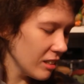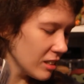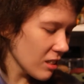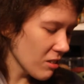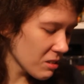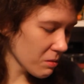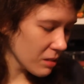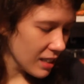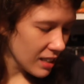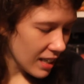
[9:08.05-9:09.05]
so
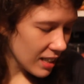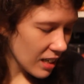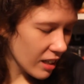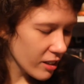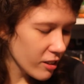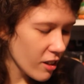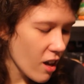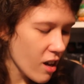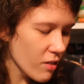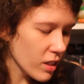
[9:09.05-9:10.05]
sweet. And I
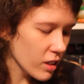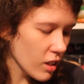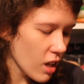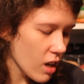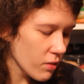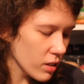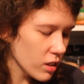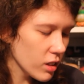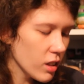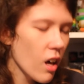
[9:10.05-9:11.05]
love, love,
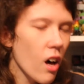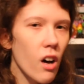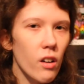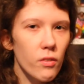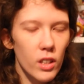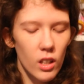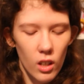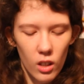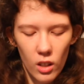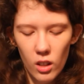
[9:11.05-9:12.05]
love,
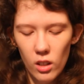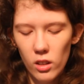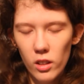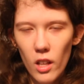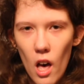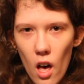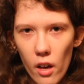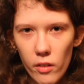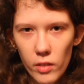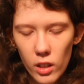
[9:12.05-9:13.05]

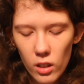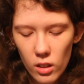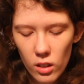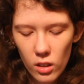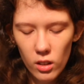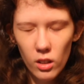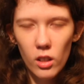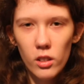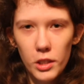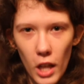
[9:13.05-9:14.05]
love,
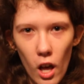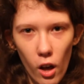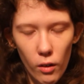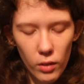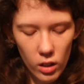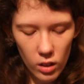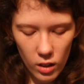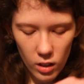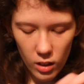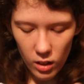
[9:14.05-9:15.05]
love
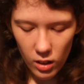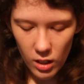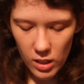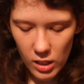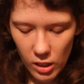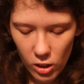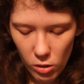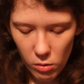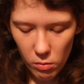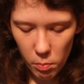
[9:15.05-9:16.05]
this
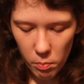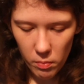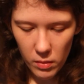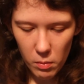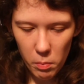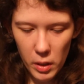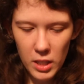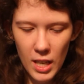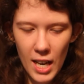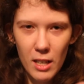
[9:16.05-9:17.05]
little
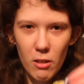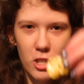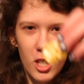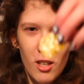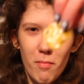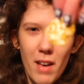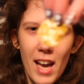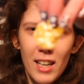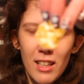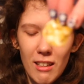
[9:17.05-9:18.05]
potato chip
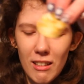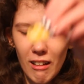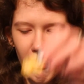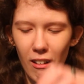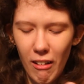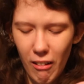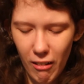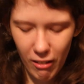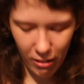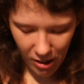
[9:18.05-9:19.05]
magnet.
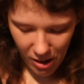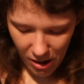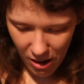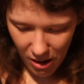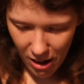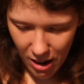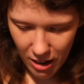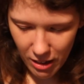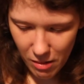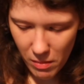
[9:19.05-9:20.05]
Aww.
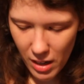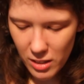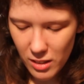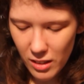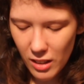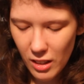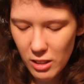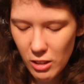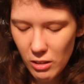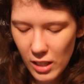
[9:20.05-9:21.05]
And my the
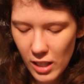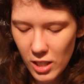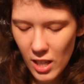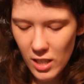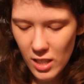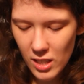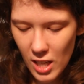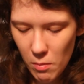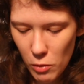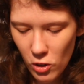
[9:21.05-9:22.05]
two keychains that
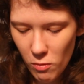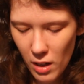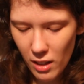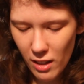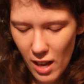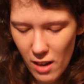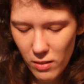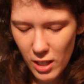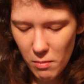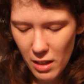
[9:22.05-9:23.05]
say Moon of My Life
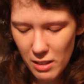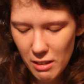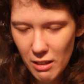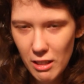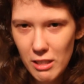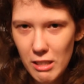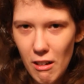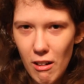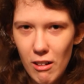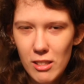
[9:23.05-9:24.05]
and My Sun and
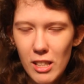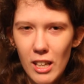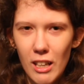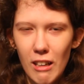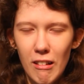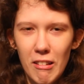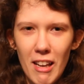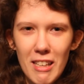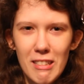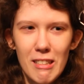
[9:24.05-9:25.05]
Stars.
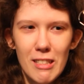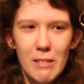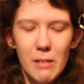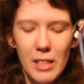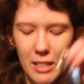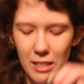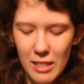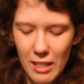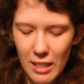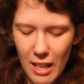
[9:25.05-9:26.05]
That's the sweetest
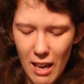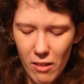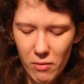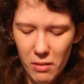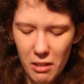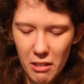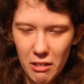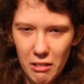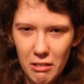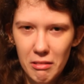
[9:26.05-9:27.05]
thing ever.